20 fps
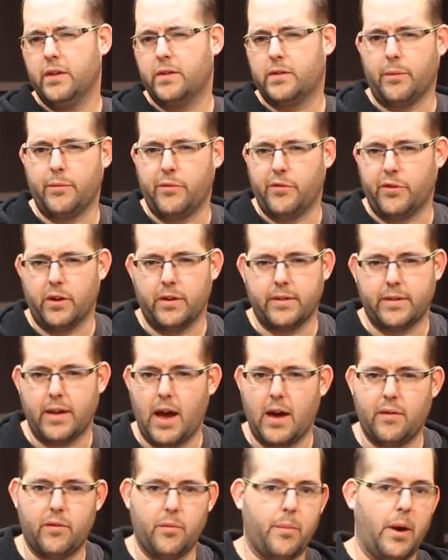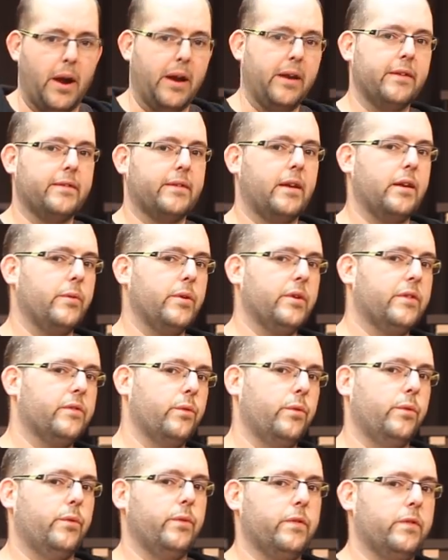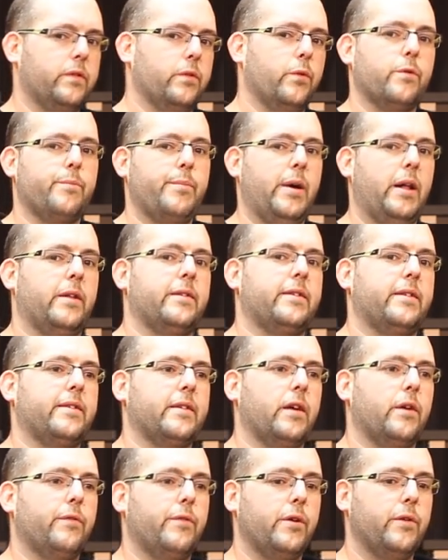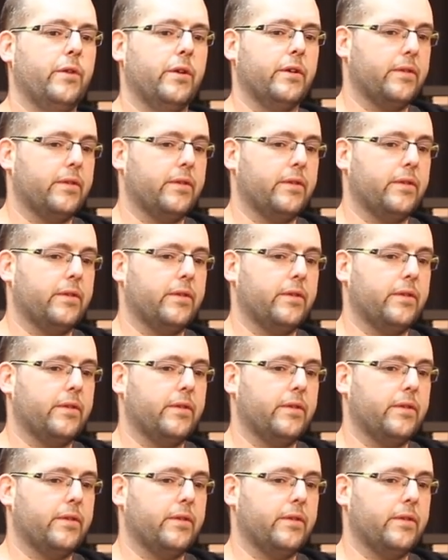some of your guns have a minus anyway, so it will sort of balance itself out.